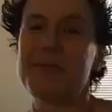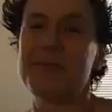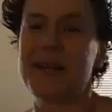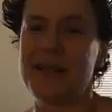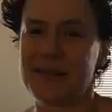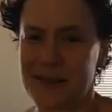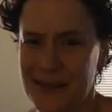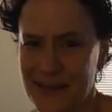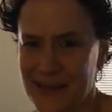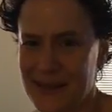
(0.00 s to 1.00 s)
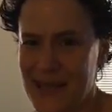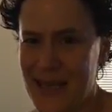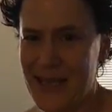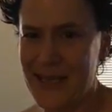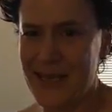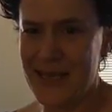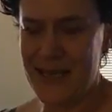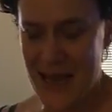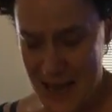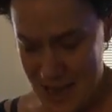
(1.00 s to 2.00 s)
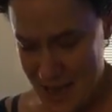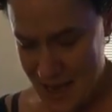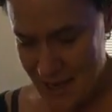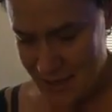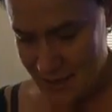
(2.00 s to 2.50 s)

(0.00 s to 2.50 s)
Buddy, just taking a